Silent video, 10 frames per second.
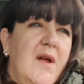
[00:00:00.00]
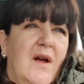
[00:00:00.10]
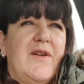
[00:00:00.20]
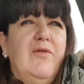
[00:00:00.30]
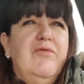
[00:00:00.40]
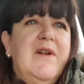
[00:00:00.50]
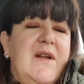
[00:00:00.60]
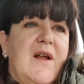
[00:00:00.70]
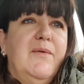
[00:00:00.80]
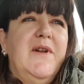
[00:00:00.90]
Don't really
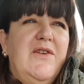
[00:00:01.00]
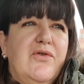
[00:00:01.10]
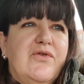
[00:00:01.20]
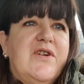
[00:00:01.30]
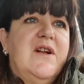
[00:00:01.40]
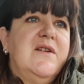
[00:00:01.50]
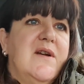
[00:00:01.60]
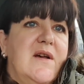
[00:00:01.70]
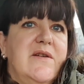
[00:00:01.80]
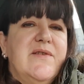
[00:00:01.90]
know any Dutch hand
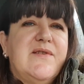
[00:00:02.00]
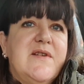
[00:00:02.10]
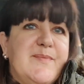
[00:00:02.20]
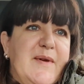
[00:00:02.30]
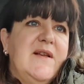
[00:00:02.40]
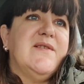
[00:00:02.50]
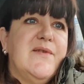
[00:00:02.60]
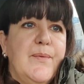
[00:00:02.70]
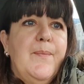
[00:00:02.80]
dyers to speak to.